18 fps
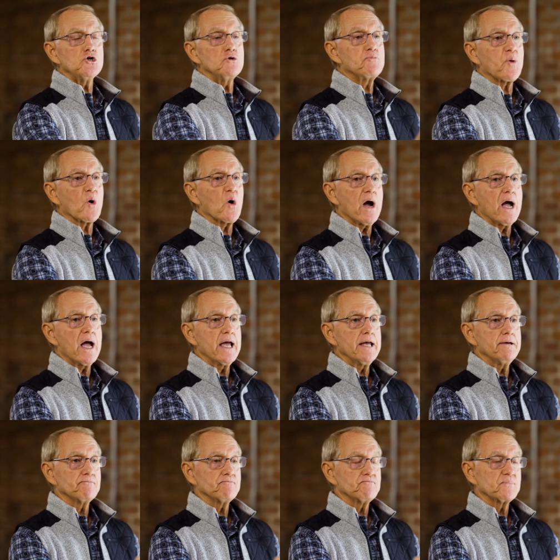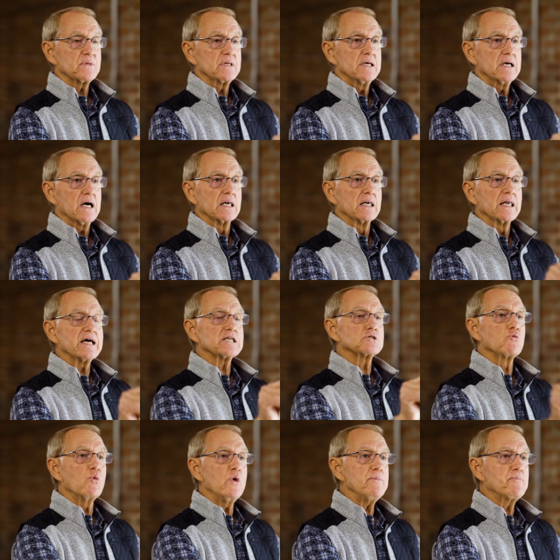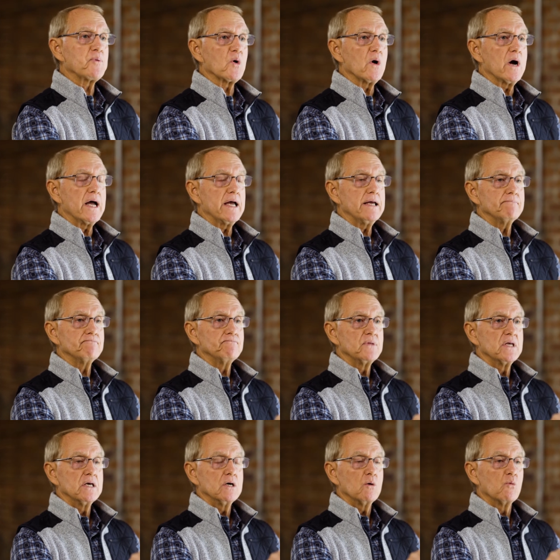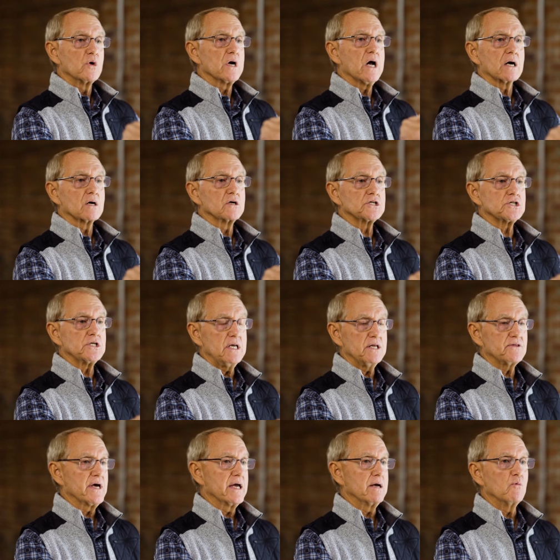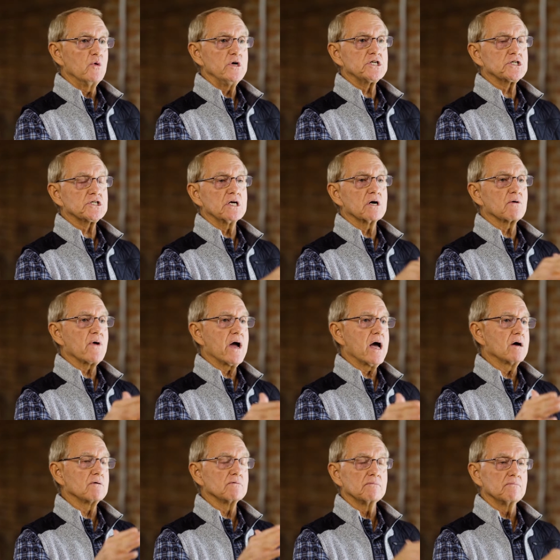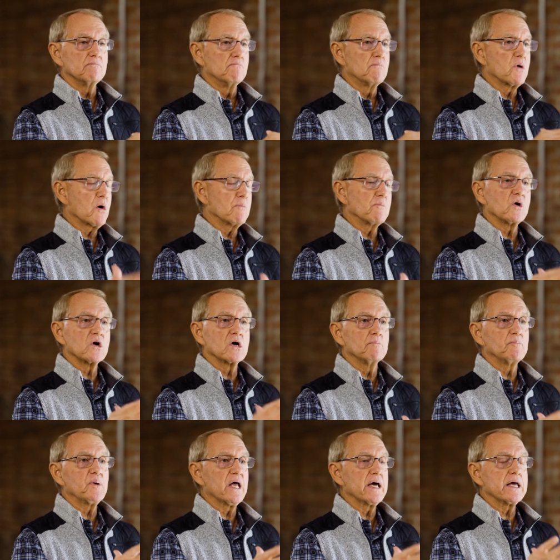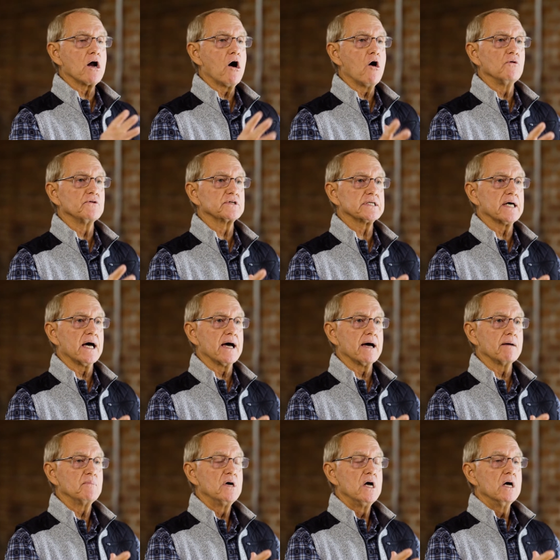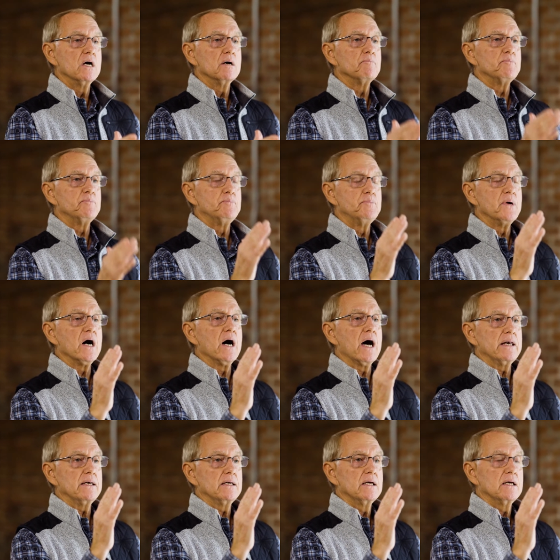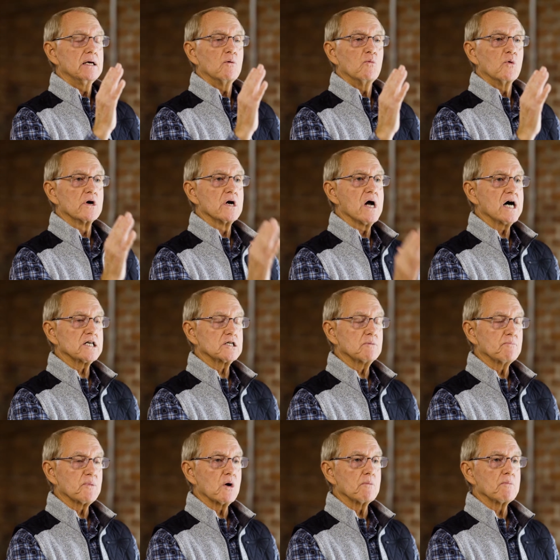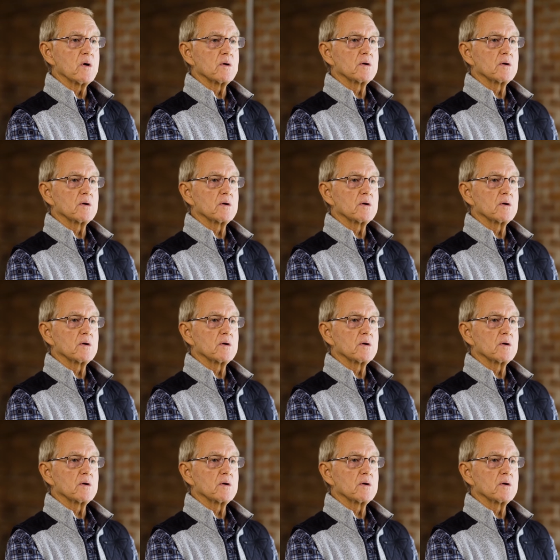you pray, unless we pray we're not going to see anything. We sit around, murmur, and complain all the time, but we're not to murmur